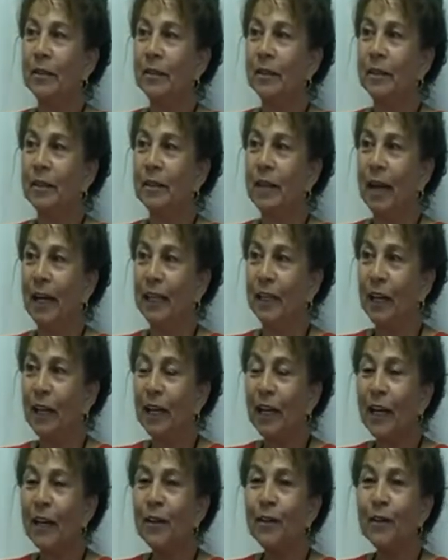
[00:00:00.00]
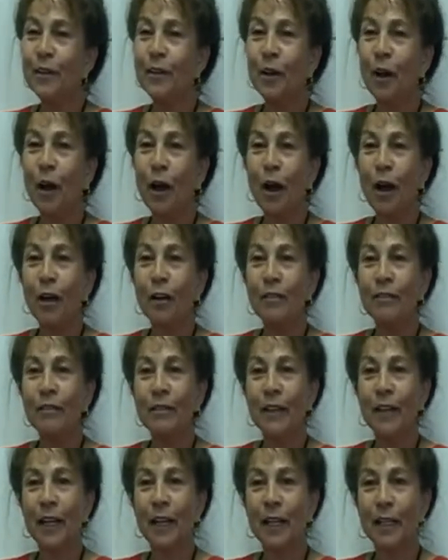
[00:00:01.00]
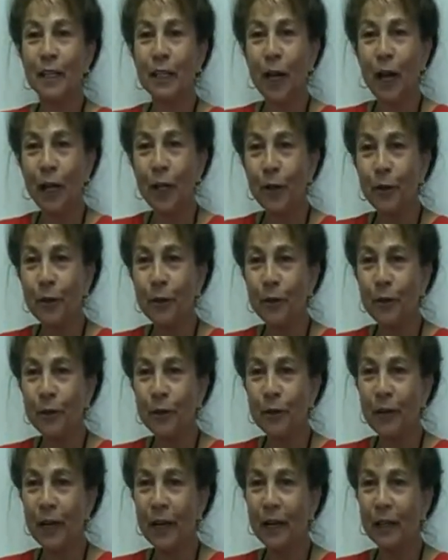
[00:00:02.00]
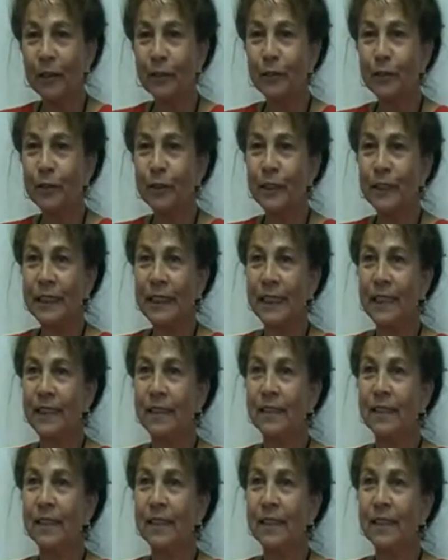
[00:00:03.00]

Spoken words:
I got out of the car, I got her out of her seat,